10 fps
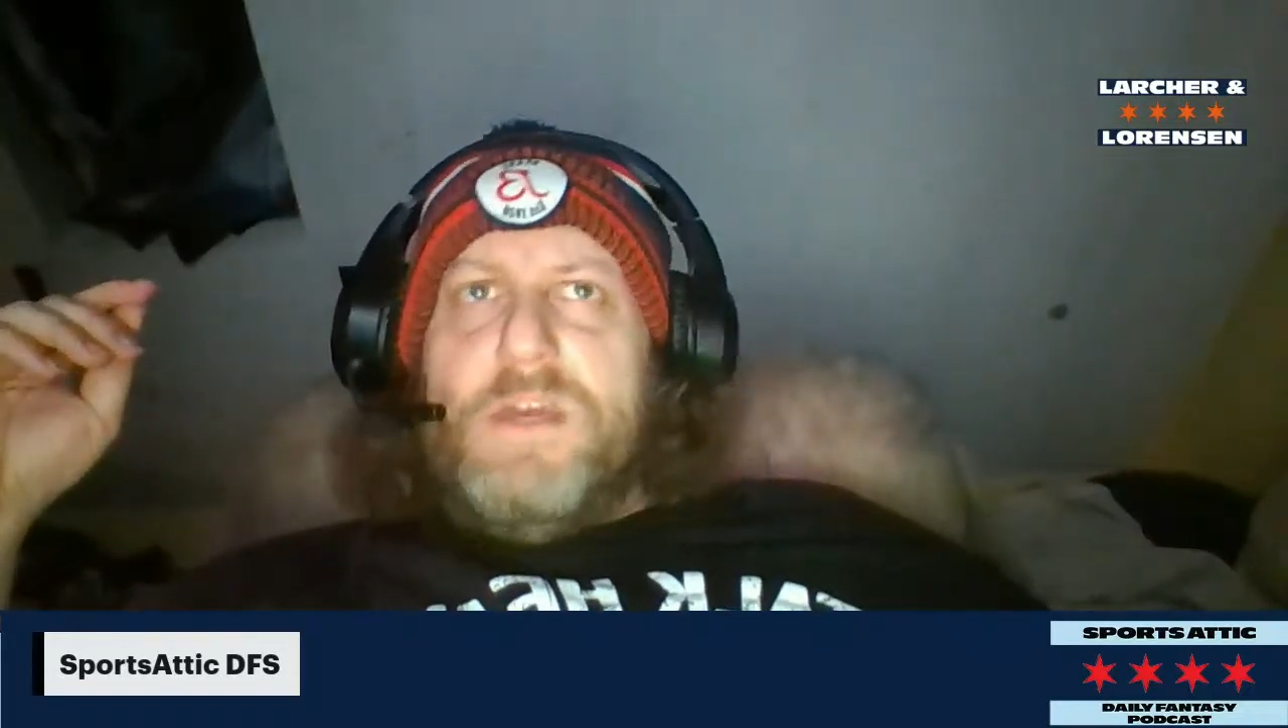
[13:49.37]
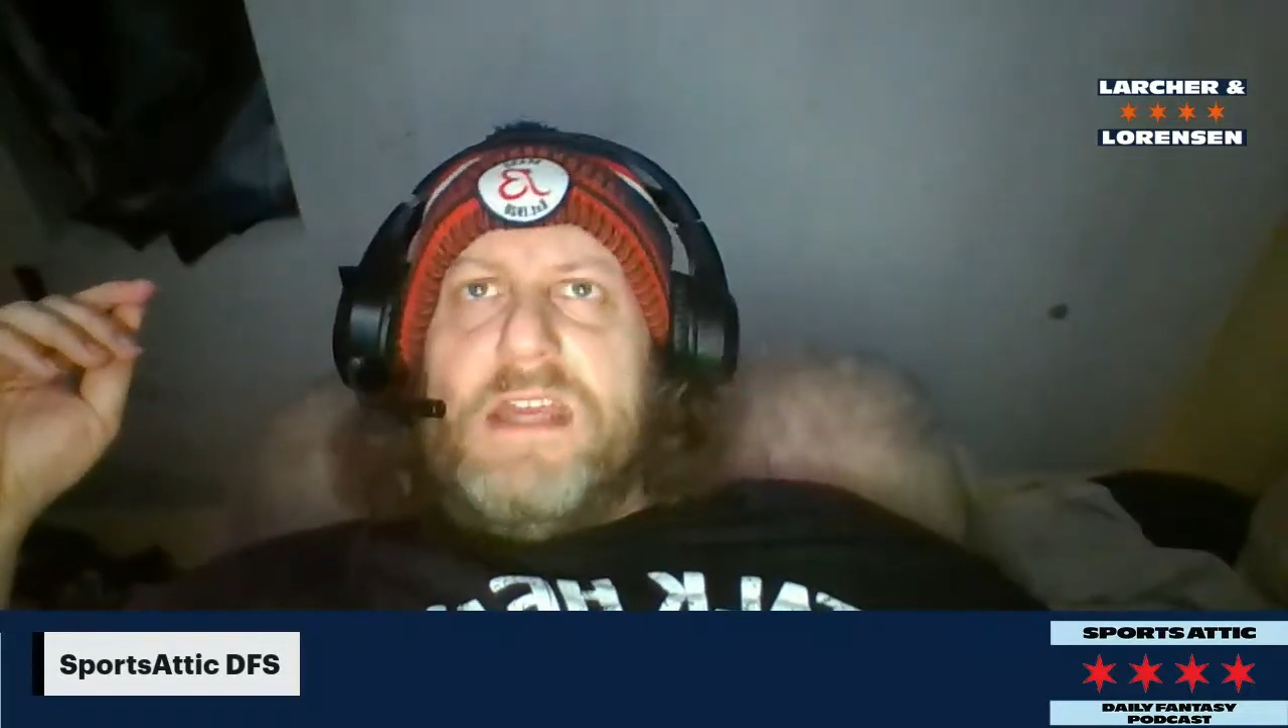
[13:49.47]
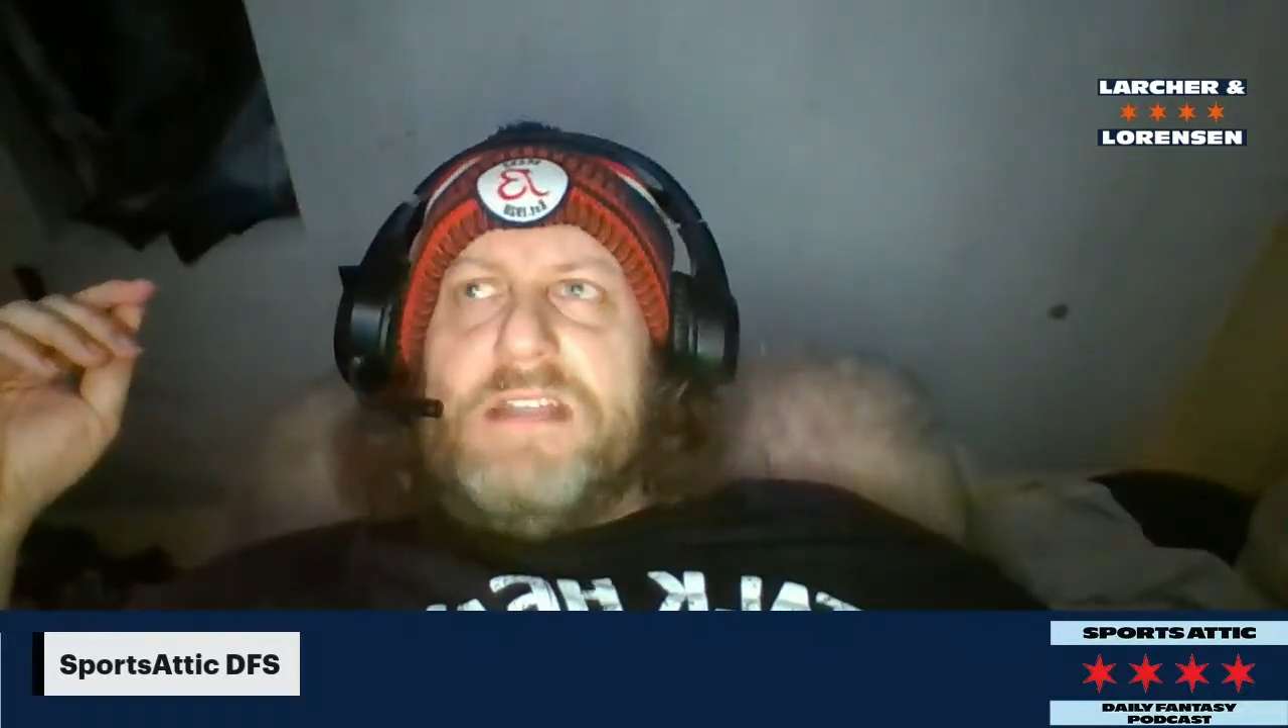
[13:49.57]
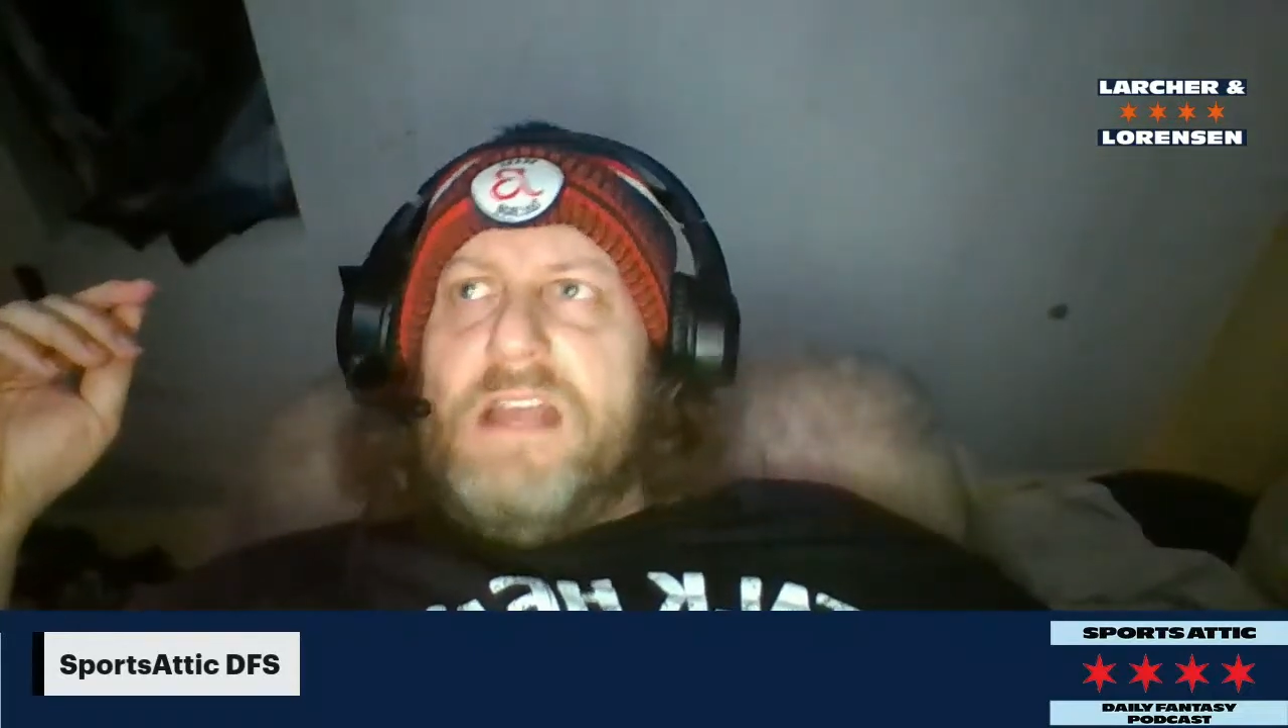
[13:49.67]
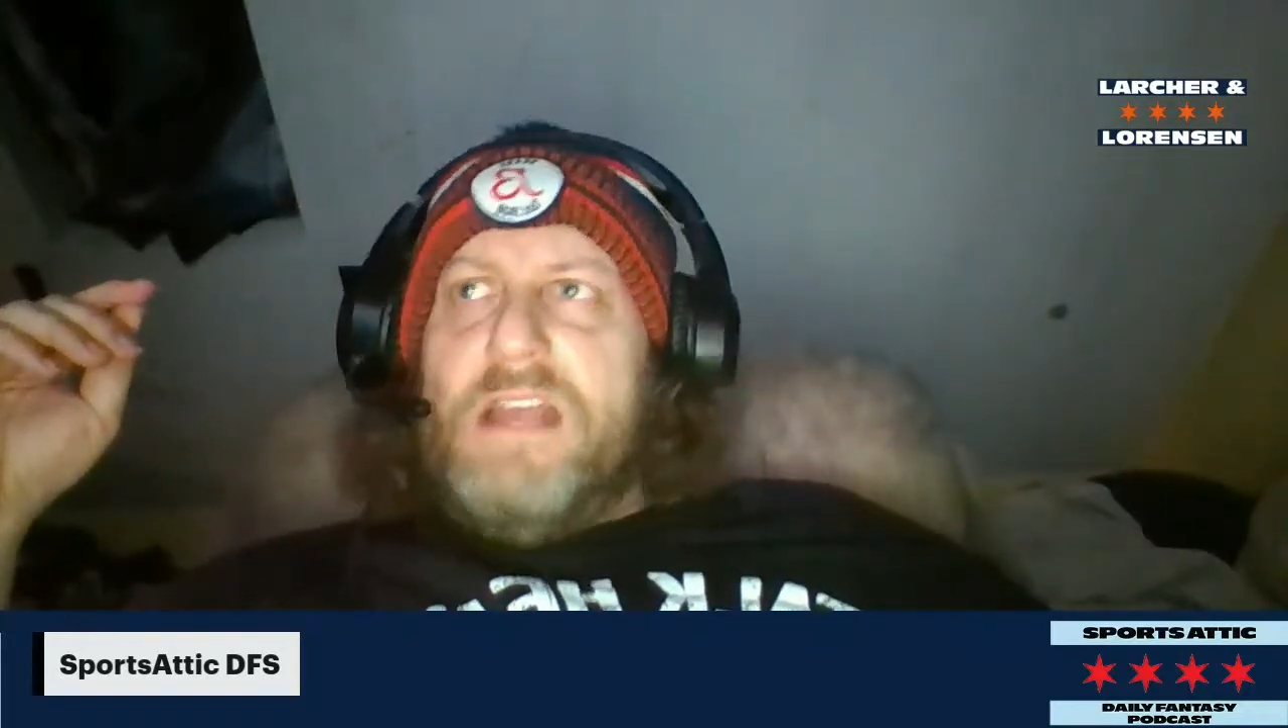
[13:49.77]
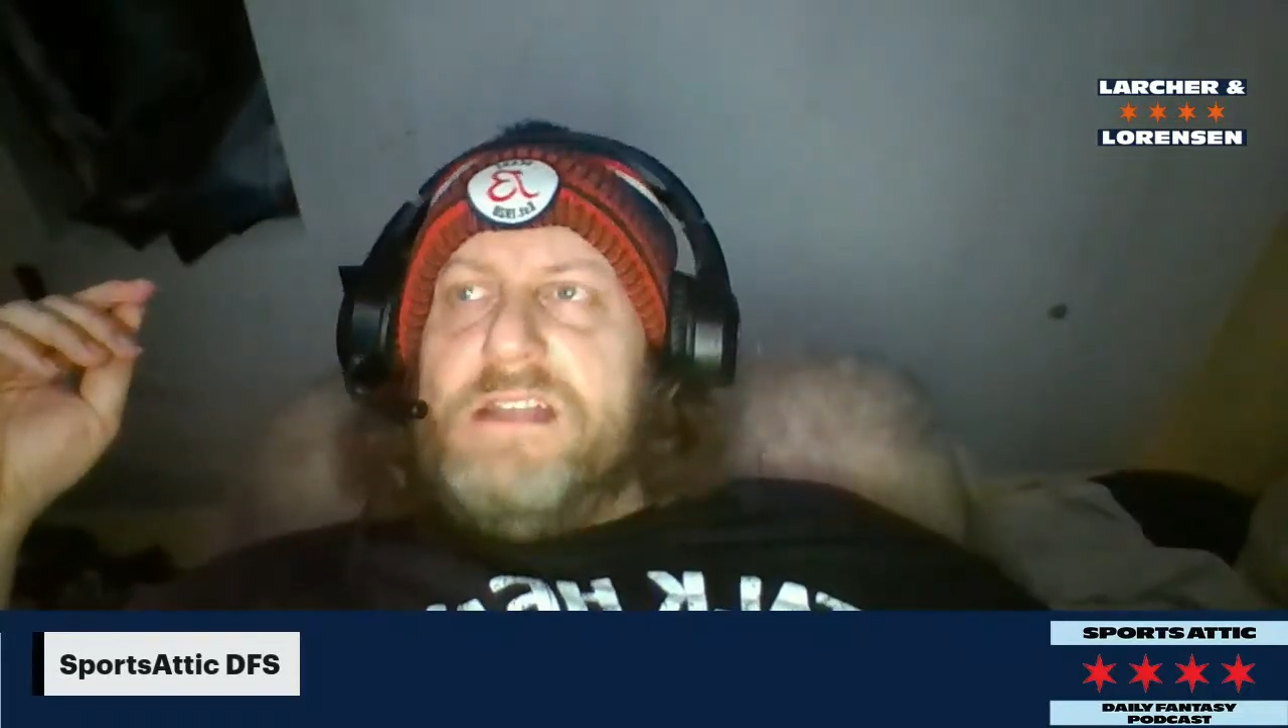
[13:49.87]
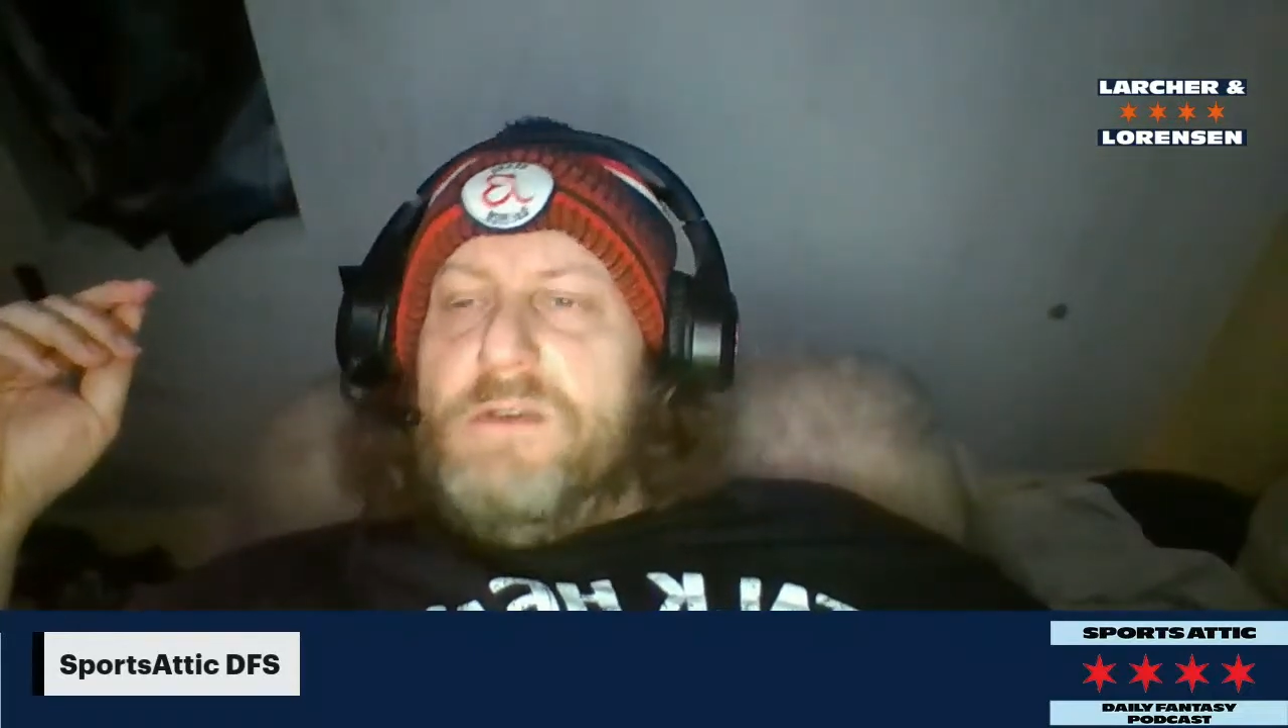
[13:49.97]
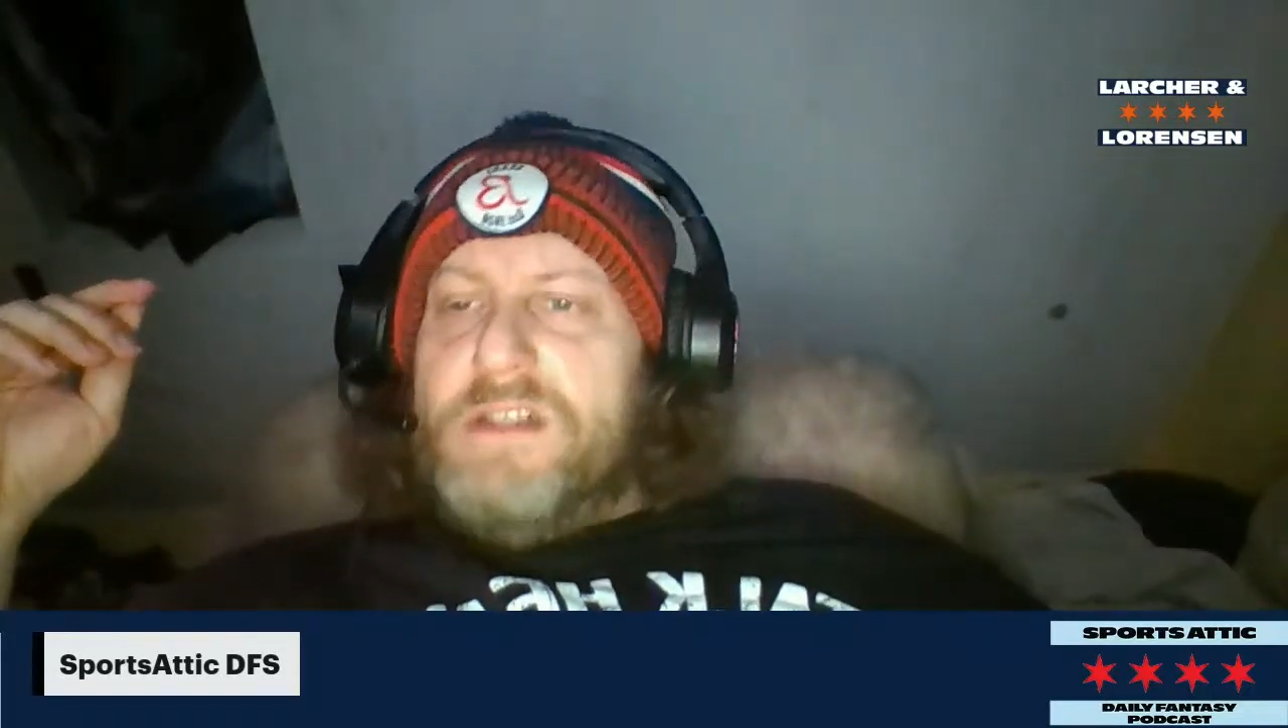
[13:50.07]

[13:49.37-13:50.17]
week as I